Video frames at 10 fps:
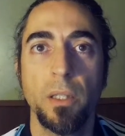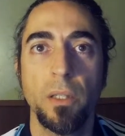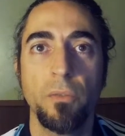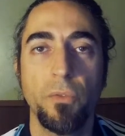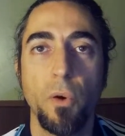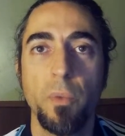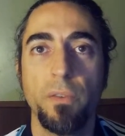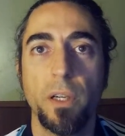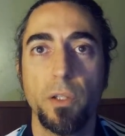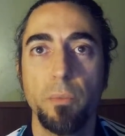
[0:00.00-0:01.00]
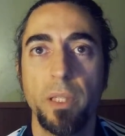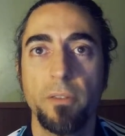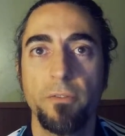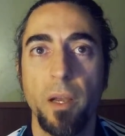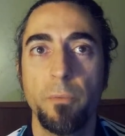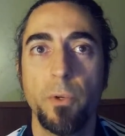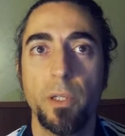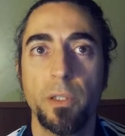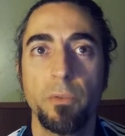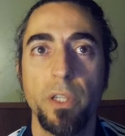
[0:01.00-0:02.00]
in form of a cubic
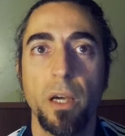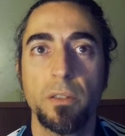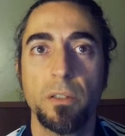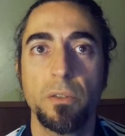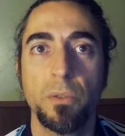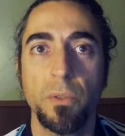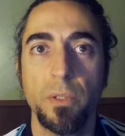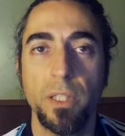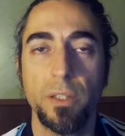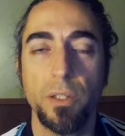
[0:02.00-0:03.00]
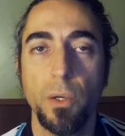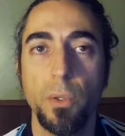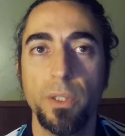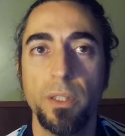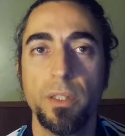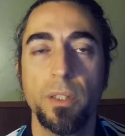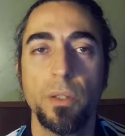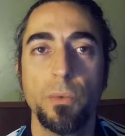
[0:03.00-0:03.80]
framework, reacts to its audience,